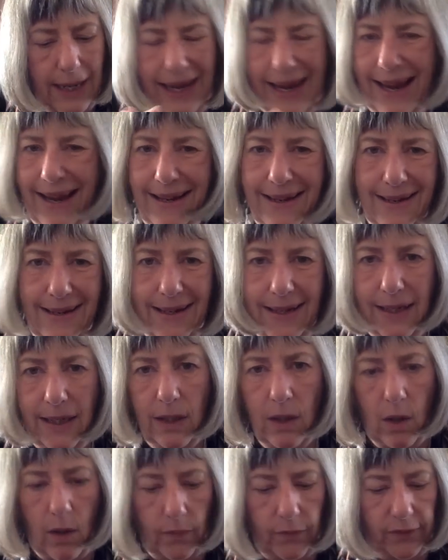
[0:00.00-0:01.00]

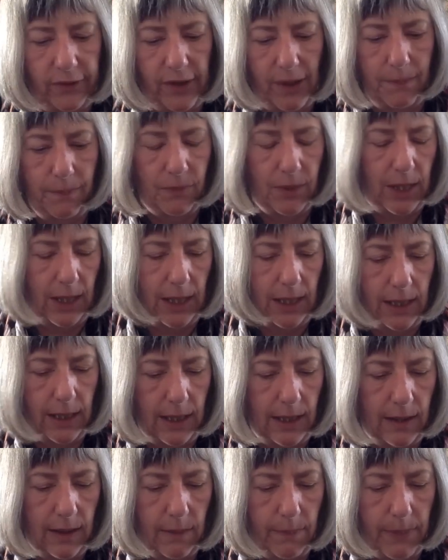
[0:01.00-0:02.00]
ending of
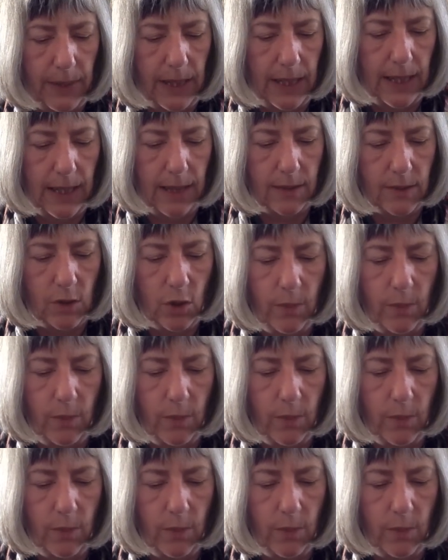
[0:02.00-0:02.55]
something in the past.